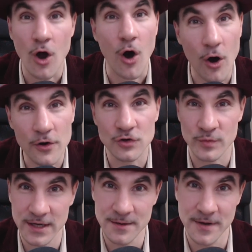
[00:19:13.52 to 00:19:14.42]
aren't
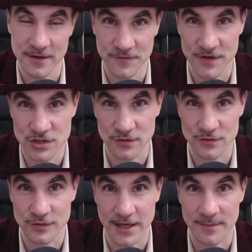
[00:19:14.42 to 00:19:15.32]
really beneficial to
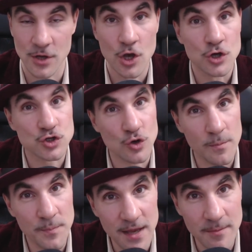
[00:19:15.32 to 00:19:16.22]
them. So
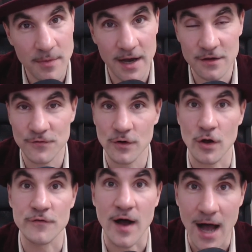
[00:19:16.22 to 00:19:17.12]
be mindful
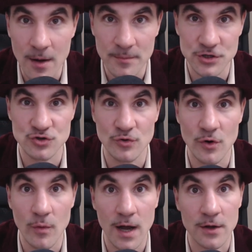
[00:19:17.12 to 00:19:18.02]
of how much you
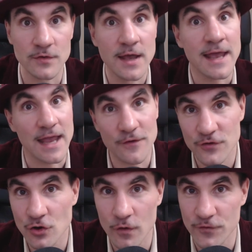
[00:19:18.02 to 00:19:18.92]
go out. If you
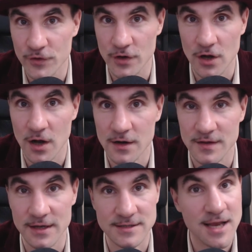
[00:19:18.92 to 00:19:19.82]
go for the
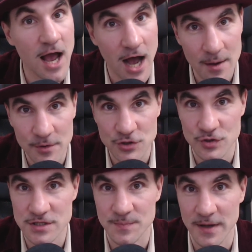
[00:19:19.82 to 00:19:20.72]
cocktails, how much you're
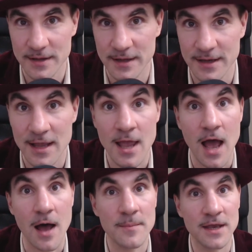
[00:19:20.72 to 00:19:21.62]
spending.
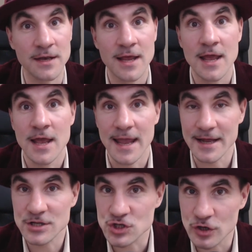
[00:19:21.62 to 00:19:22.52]
I mean, it
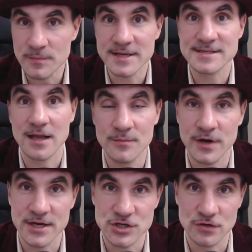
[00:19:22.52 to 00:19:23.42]
should be a
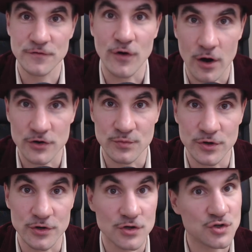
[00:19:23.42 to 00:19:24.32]
celebration of hard
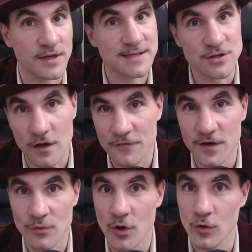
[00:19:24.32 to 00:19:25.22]
work, so there's nothing
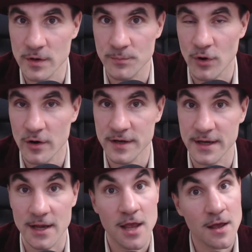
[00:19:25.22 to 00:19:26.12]
wrong with
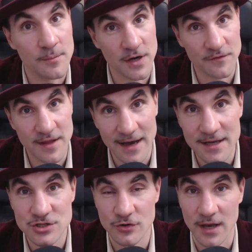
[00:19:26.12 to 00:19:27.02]
partying. But if that is
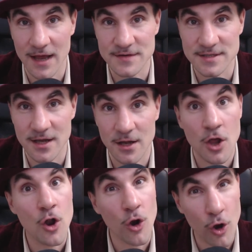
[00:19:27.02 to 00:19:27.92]
your lifestyle,
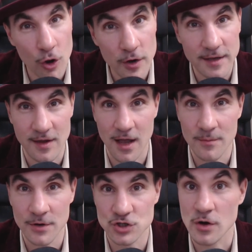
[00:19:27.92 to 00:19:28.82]
look at how
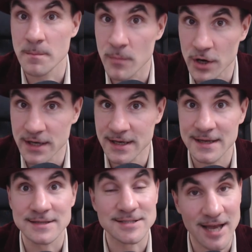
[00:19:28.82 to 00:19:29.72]
much money,
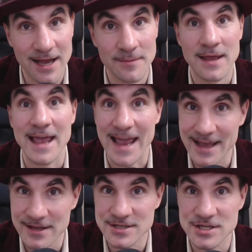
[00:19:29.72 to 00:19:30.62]
time,
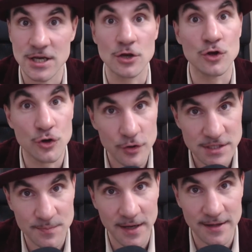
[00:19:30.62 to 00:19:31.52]
energy you're
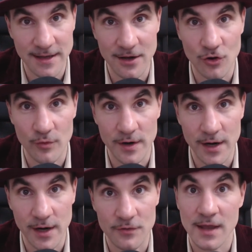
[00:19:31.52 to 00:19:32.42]
spending in going
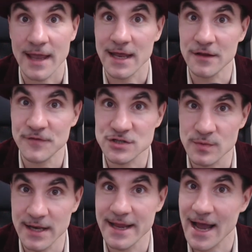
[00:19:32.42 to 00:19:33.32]
out, and if it's
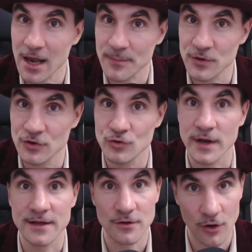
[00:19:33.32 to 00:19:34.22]
really helping you
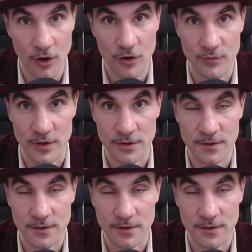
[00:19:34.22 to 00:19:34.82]
in the long run.